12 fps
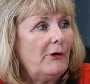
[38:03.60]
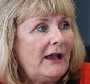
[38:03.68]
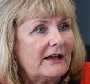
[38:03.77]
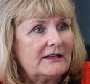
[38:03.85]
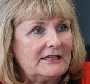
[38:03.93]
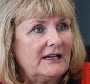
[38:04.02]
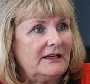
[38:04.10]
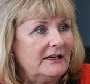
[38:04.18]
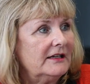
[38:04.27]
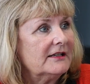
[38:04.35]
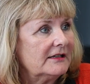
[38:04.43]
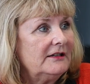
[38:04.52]
back 10
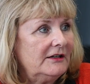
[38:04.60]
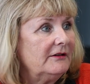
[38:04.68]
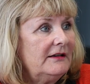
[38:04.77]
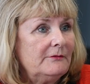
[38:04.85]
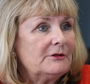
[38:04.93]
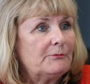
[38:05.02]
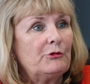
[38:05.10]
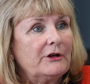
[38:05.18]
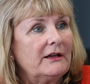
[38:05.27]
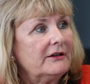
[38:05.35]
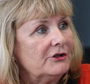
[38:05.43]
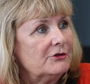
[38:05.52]
years. It was
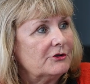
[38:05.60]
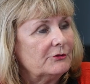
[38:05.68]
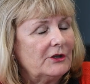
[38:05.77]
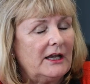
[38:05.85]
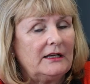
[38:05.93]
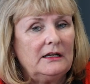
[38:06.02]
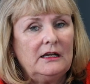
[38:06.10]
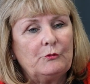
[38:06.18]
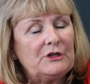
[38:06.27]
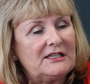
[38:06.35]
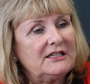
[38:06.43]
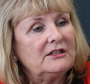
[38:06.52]
pretty unusual then.
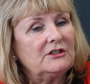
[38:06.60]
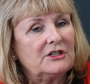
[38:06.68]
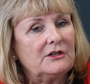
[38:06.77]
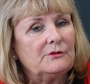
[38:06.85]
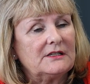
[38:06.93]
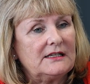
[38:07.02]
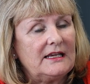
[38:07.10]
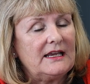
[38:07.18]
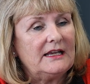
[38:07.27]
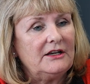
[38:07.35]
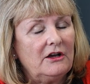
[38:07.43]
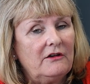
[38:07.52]
We still don't see
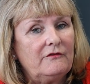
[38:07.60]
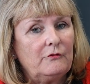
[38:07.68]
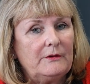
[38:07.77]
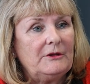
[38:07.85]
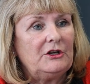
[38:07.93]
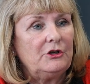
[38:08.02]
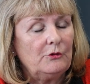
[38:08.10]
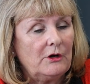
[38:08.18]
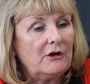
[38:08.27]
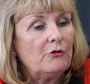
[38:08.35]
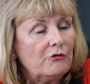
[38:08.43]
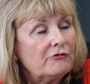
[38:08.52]
enough women who
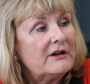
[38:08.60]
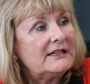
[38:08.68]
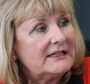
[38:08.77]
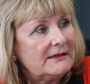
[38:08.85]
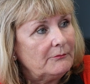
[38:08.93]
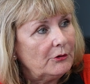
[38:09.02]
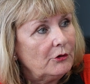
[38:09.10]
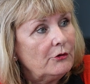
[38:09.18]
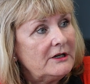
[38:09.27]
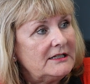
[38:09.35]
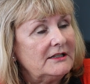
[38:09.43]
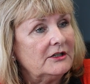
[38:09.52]
are already
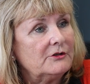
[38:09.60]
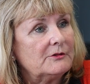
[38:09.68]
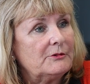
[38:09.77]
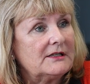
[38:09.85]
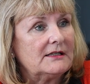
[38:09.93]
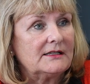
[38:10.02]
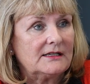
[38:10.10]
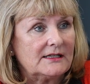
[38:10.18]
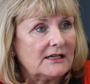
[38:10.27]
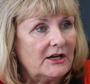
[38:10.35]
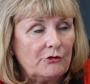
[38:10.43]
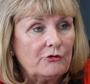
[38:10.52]
employed in those
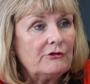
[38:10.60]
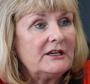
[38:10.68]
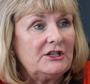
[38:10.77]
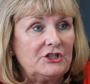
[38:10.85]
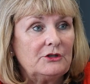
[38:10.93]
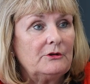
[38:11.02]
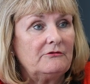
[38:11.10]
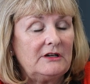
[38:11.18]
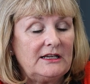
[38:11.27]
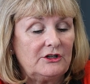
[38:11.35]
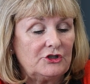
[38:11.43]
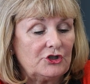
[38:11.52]
businesses and already do a
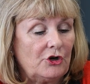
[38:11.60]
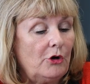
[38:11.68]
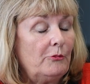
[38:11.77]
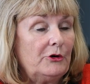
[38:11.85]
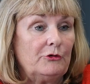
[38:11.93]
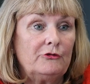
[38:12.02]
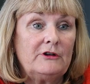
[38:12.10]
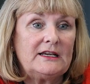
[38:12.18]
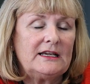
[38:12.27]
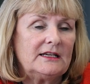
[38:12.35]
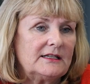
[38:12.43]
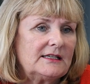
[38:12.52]
really good job and
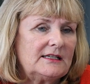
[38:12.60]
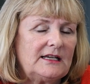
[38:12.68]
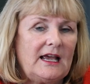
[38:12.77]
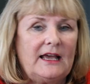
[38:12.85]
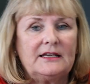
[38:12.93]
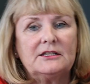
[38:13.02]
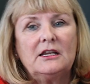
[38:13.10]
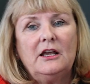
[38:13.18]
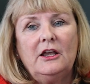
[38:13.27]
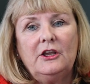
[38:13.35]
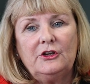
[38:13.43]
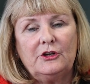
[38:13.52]
already understand,
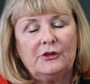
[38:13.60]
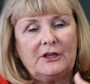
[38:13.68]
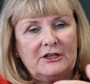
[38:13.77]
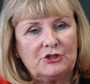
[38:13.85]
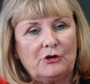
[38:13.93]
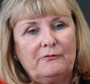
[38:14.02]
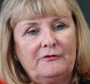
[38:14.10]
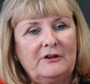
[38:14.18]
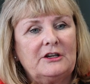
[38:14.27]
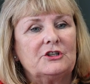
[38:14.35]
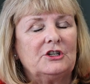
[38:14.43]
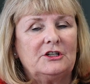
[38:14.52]
their job
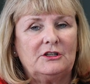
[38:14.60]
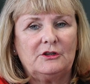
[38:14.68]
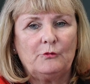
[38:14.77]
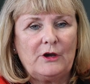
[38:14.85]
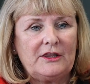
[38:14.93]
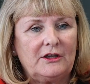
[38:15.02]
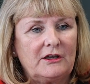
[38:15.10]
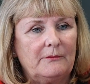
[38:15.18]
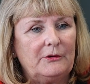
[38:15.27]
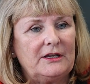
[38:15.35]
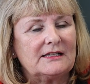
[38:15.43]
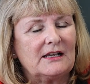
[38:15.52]
function and the way the
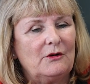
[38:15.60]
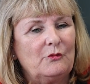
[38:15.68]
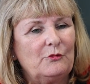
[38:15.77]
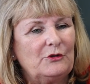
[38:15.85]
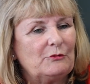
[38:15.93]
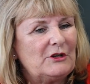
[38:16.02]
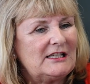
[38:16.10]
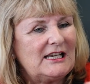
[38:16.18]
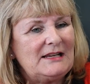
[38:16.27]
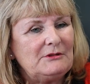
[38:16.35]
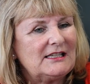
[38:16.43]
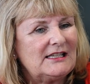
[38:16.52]
company is, that we
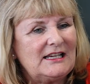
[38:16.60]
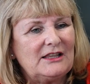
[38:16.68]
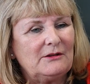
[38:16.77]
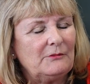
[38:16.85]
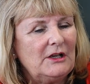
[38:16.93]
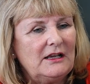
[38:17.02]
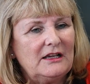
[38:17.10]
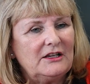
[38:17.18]
seem to see them,